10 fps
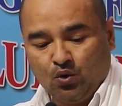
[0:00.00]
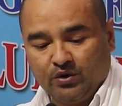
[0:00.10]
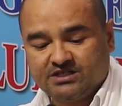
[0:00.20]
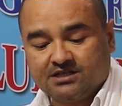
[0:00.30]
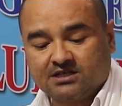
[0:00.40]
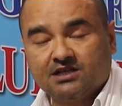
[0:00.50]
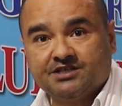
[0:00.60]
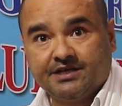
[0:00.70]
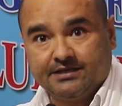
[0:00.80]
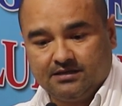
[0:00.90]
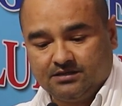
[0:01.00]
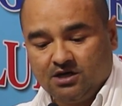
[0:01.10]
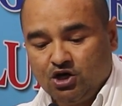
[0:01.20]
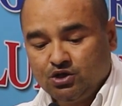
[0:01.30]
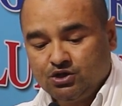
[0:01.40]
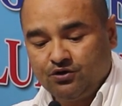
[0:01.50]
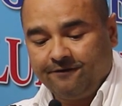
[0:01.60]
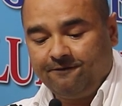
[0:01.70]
which is considered to